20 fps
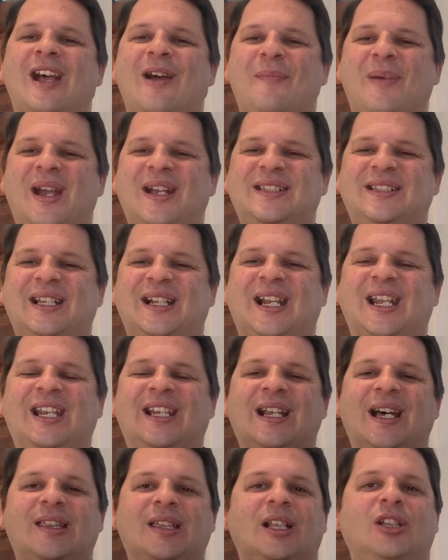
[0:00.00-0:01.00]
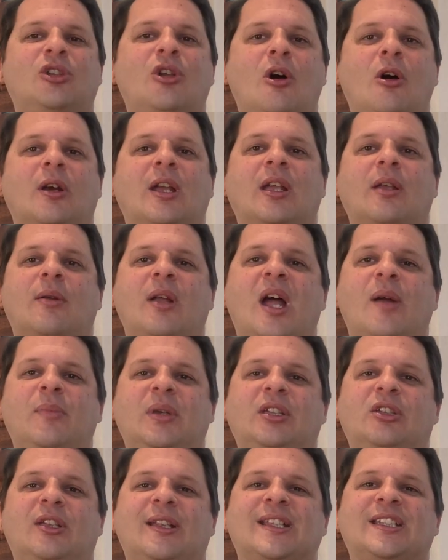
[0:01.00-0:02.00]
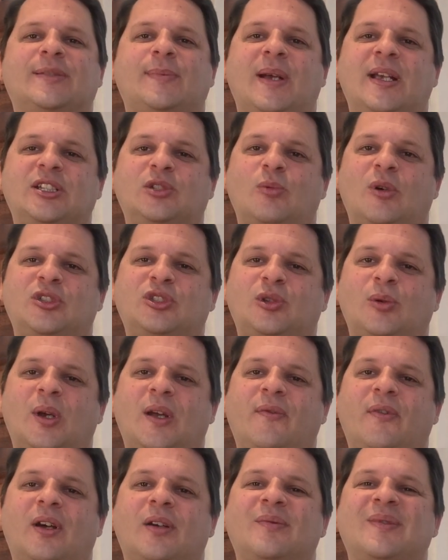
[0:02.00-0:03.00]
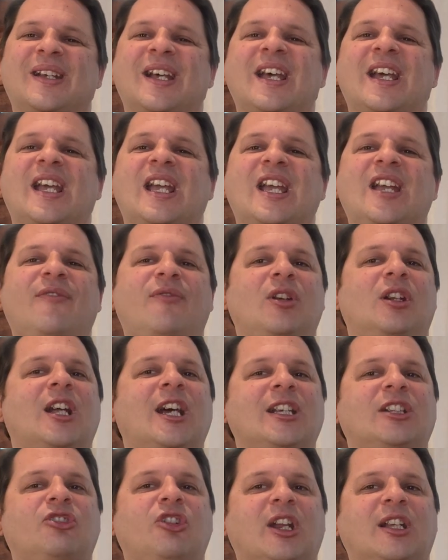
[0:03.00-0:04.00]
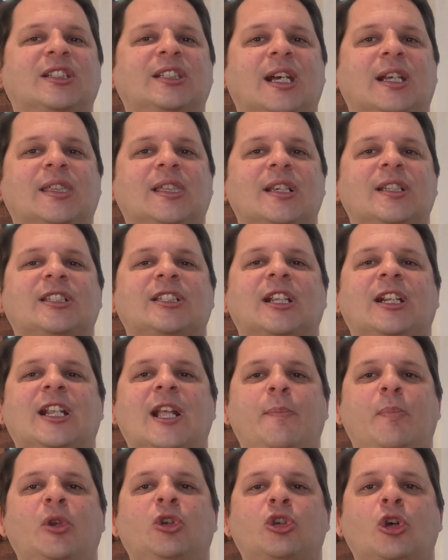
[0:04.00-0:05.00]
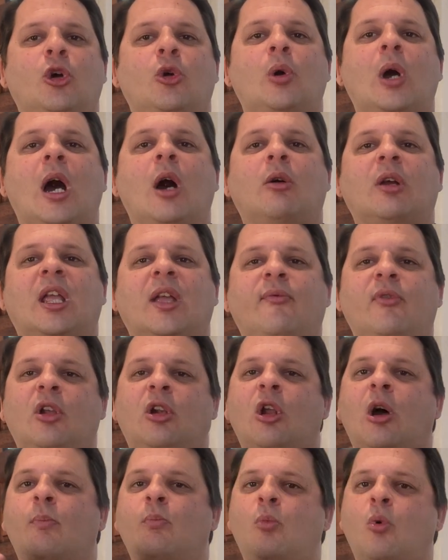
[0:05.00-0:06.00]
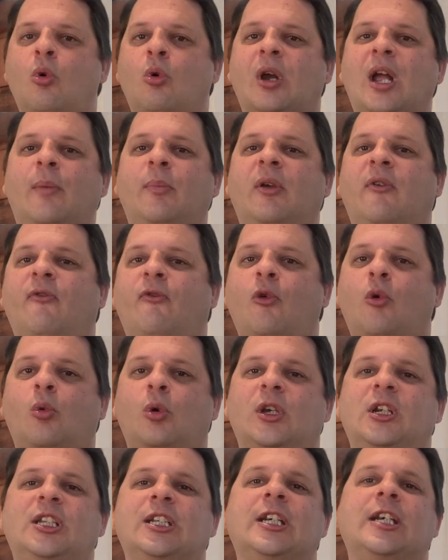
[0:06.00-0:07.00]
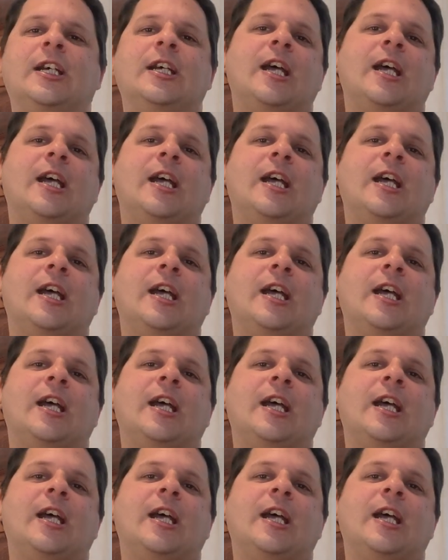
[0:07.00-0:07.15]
Basically, nothing dark can come into that space whatsoever. If you like tricks like this, let me know. I'll give you a lot more coming forward.